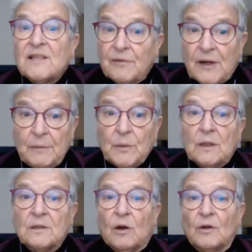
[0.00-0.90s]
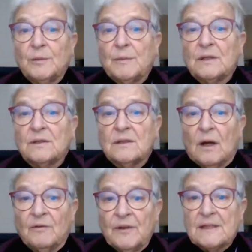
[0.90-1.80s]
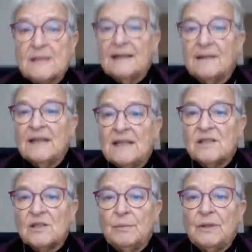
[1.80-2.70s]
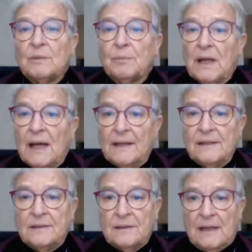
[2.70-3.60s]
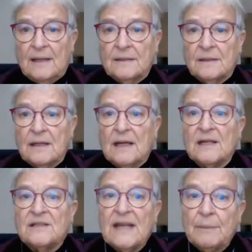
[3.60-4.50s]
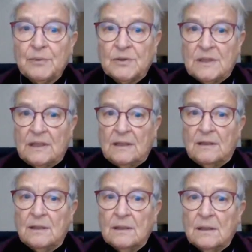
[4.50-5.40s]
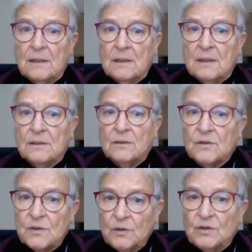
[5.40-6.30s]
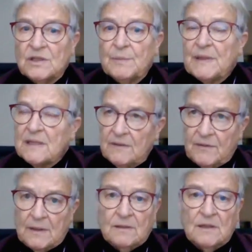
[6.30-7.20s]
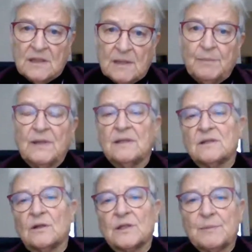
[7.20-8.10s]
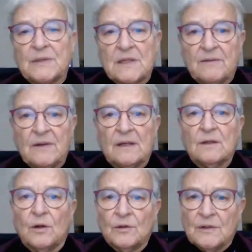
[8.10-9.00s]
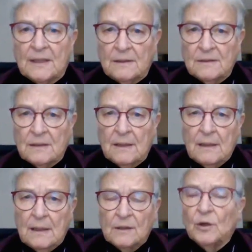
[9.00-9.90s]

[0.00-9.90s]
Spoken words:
As a framework document, obviously, it needs to be applied and adapted to suit specific disciplines or specific context.